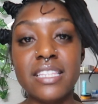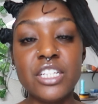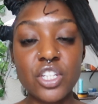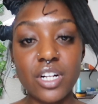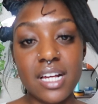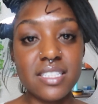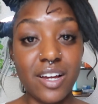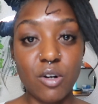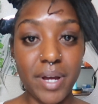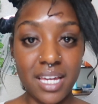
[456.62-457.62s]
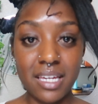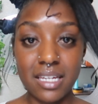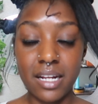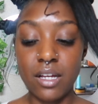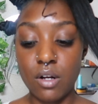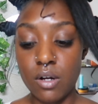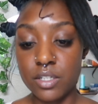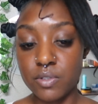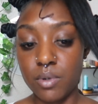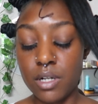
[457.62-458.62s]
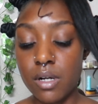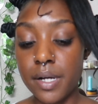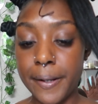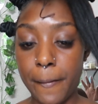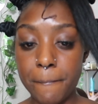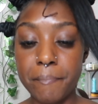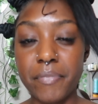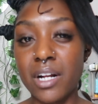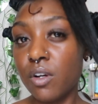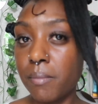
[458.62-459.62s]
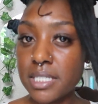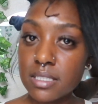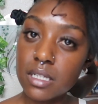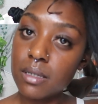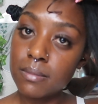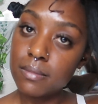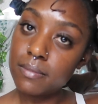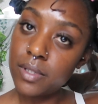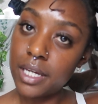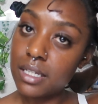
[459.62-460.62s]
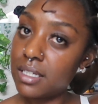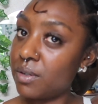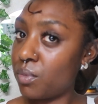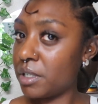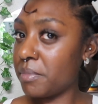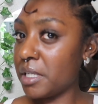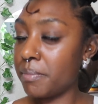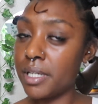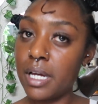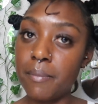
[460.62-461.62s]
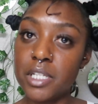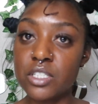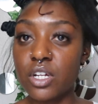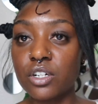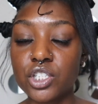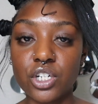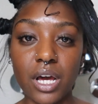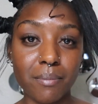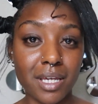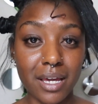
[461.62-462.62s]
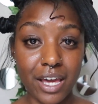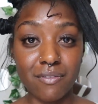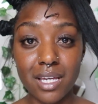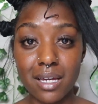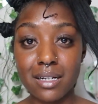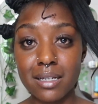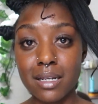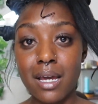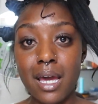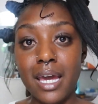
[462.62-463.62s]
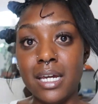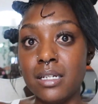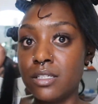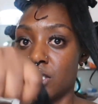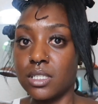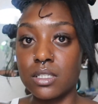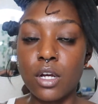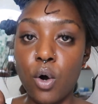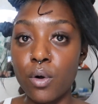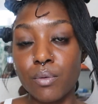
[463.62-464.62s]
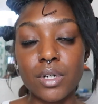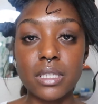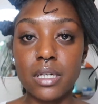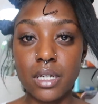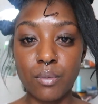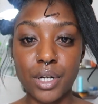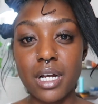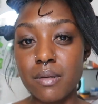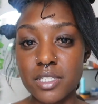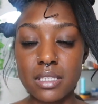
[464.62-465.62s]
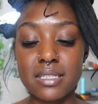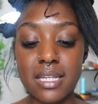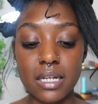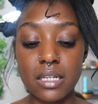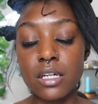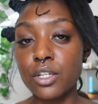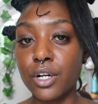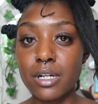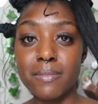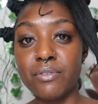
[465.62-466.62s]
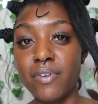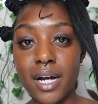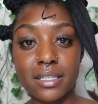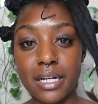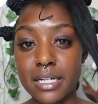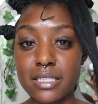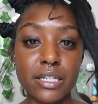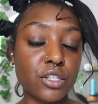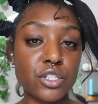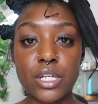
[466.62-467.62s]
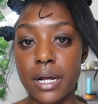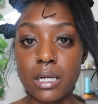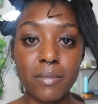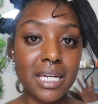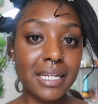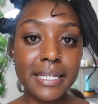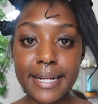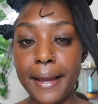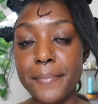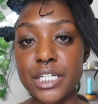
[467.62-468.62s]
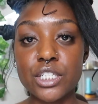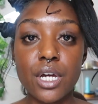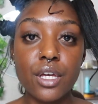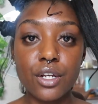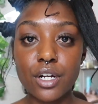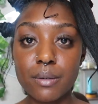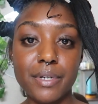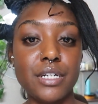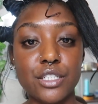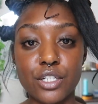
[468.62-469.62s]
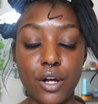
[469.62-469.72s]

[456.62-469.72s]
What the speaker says: These are not tied on my head at all as well. I know it may seem like it would be, but I mean, as long as you're not being heavy-handed and just going really in when it comes to this technique, you're gonna be fine. Like I said, there's not gonna be any damage. You're gonna be good to